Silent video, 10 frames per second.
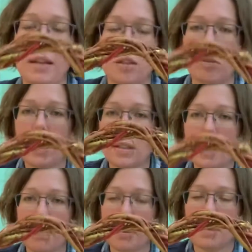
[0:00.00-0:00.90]
It's really
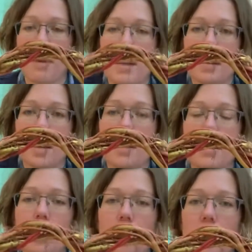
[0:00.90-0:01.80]
simple to make this.
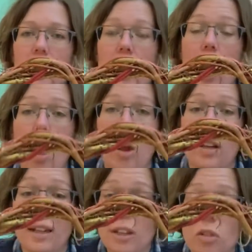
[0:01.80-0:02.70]
You just
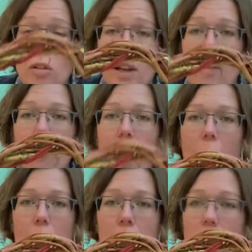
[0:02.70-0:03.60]
literally
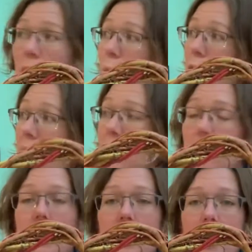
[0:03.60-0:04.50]
wrap the dogwood
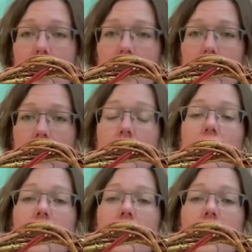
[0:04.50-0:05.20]
into a circle